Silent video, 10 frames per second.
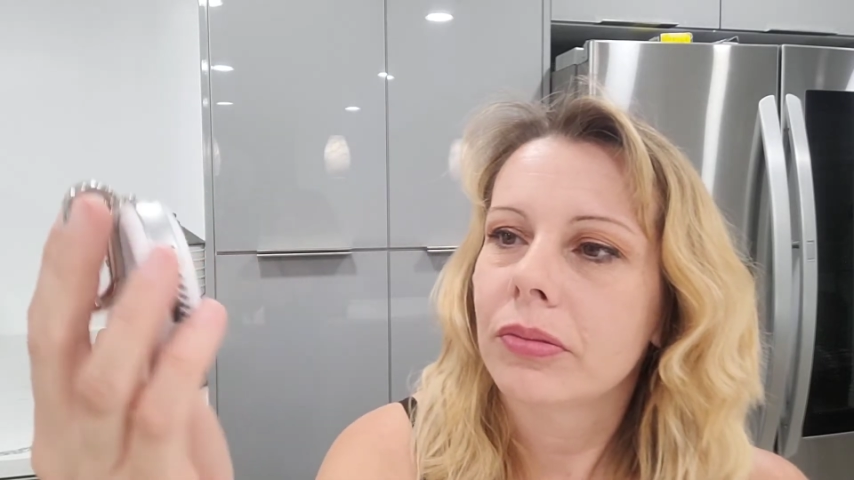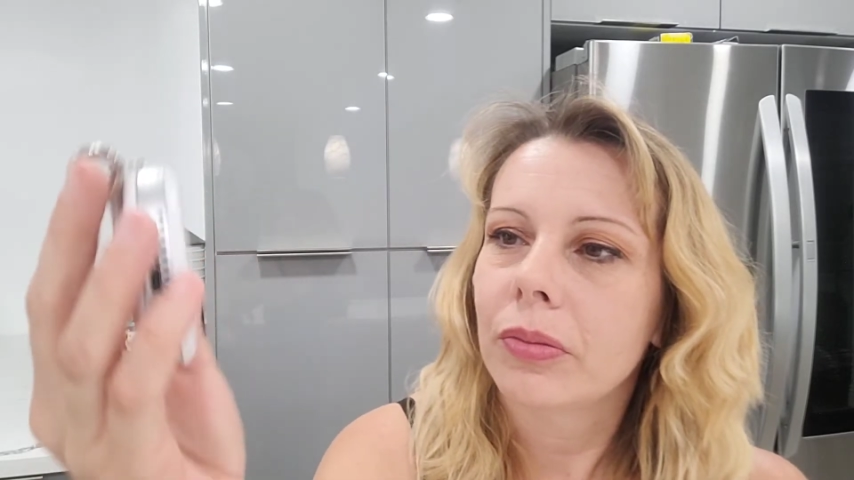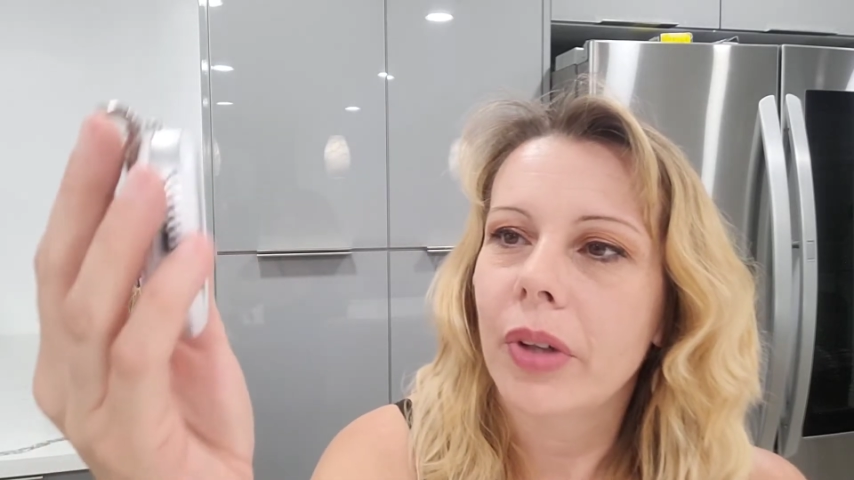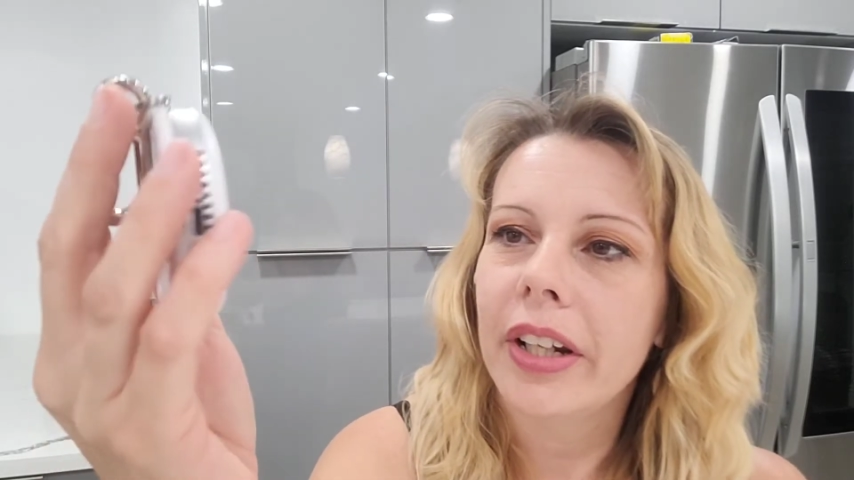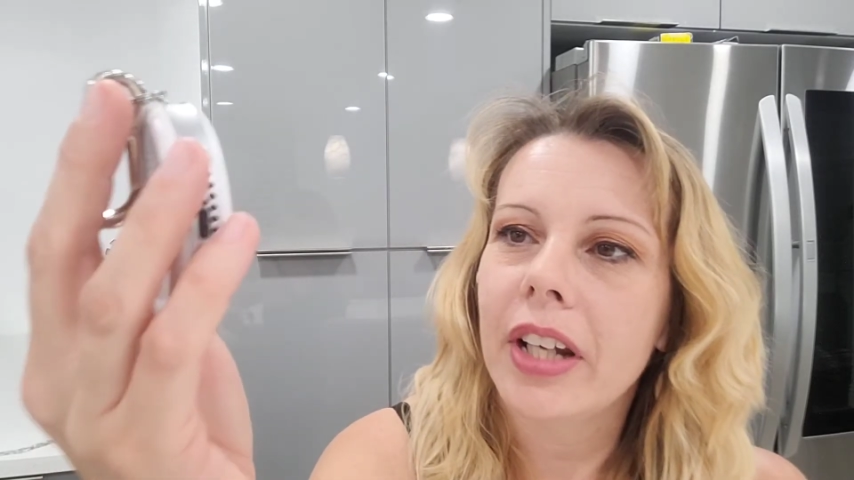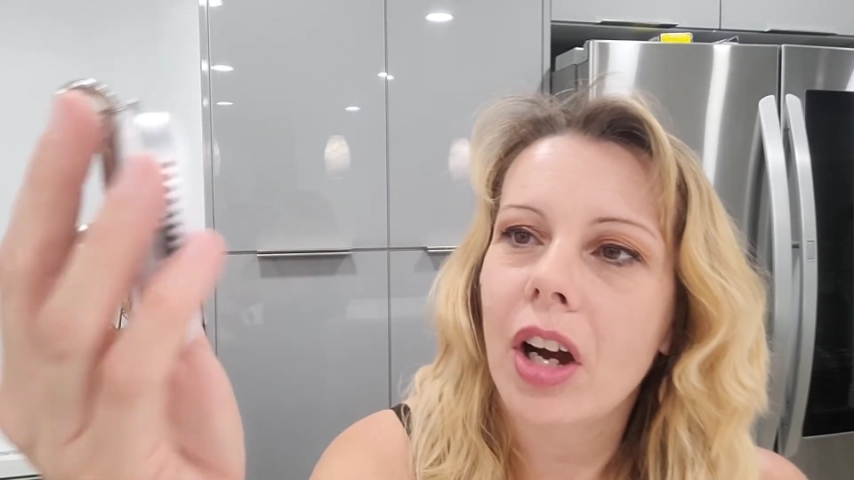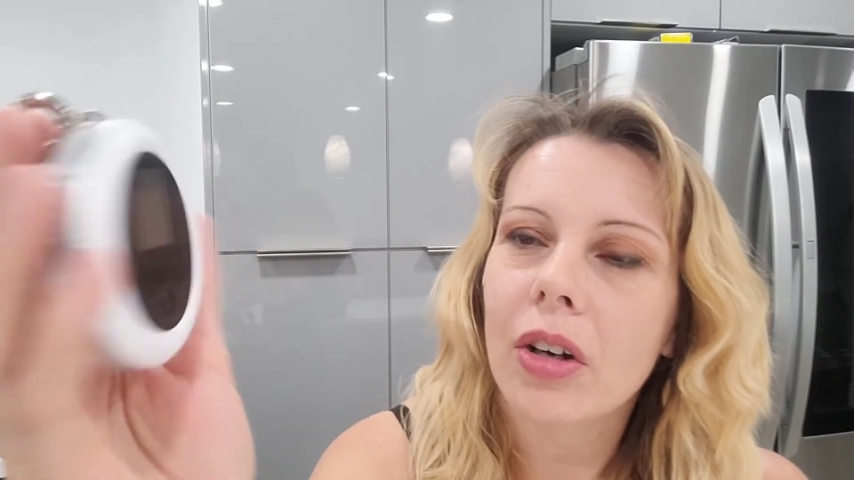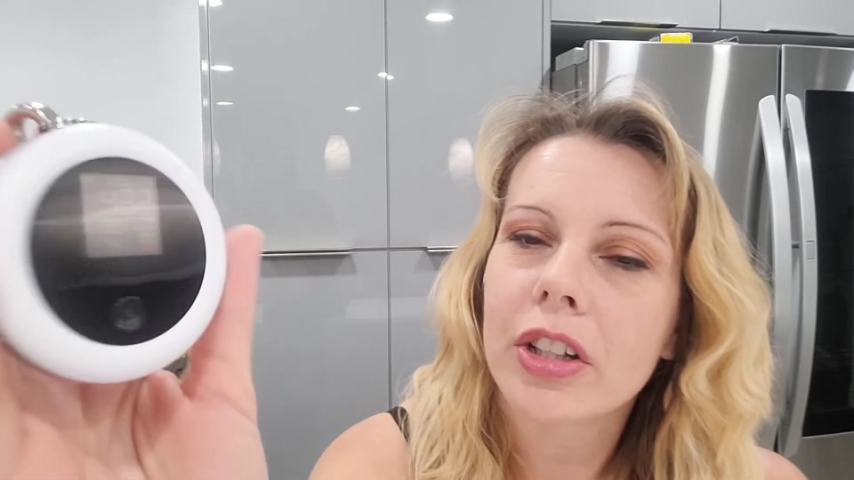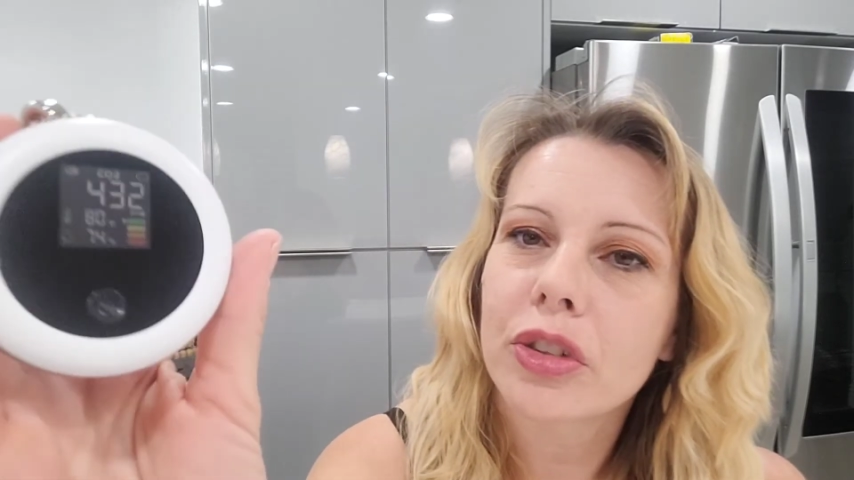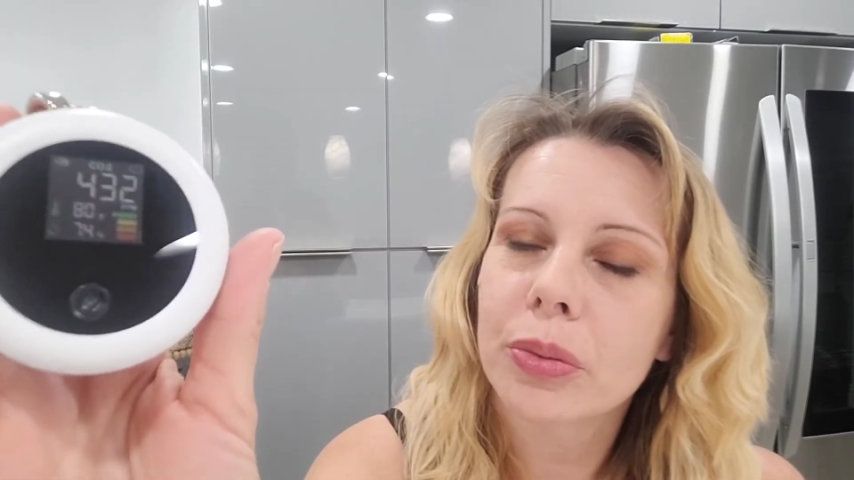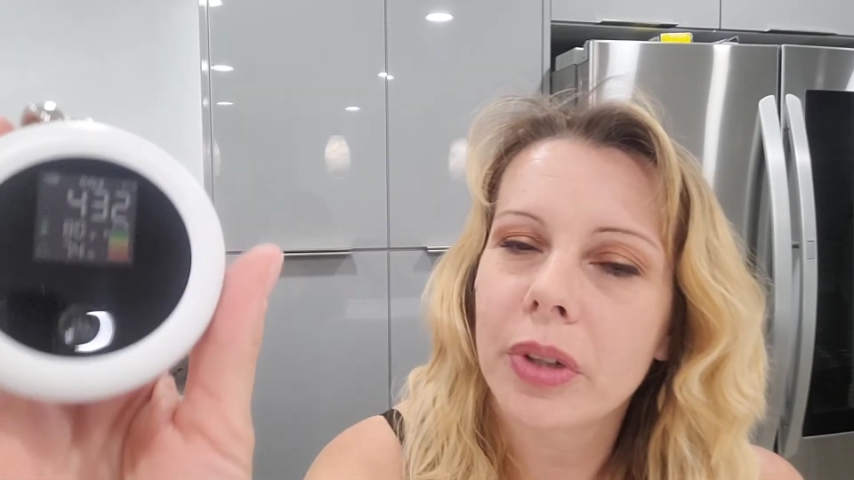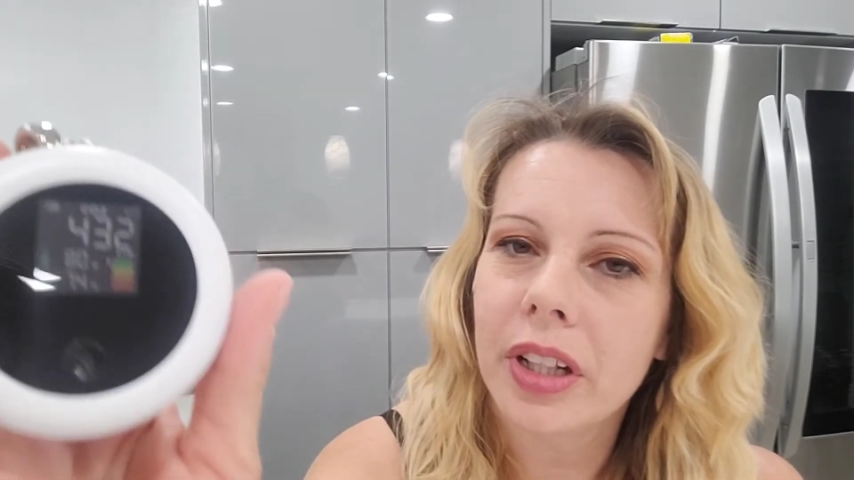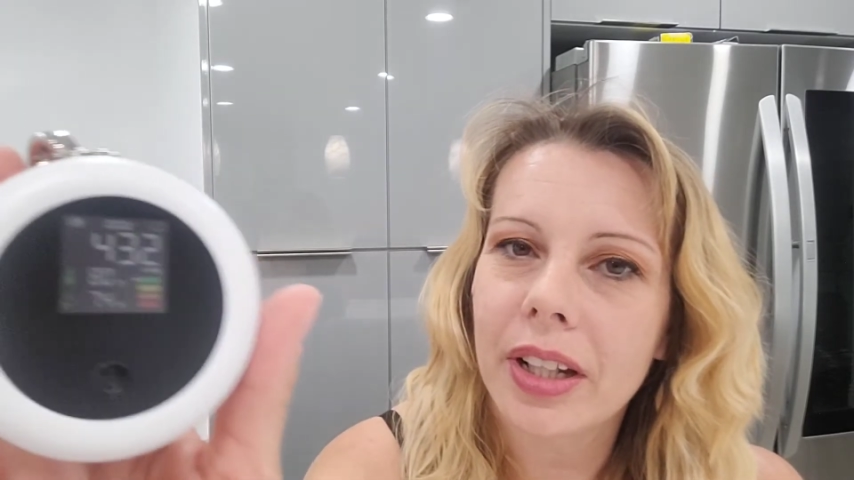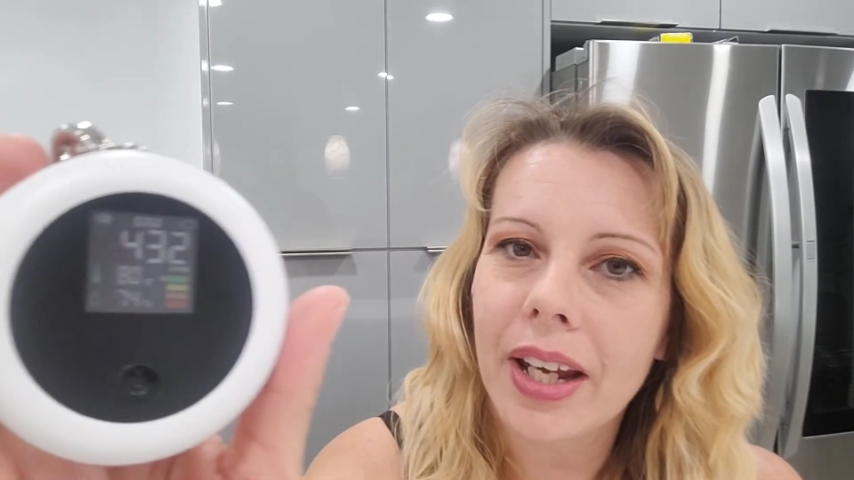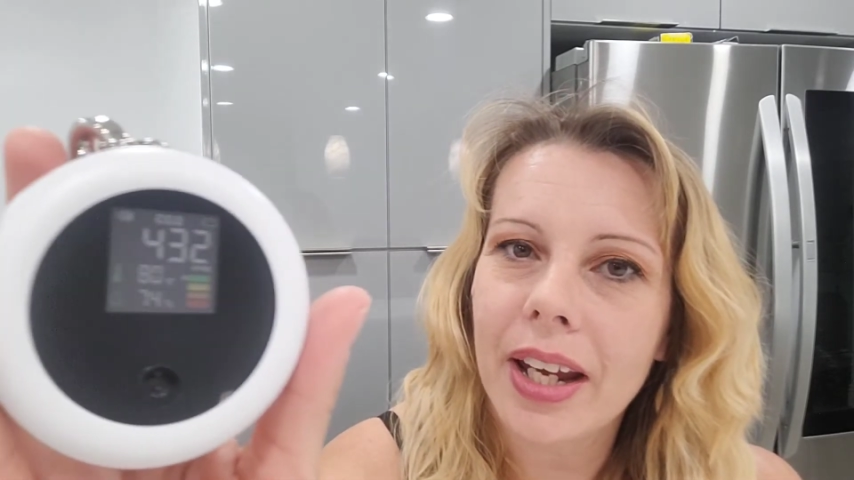Right now it's reading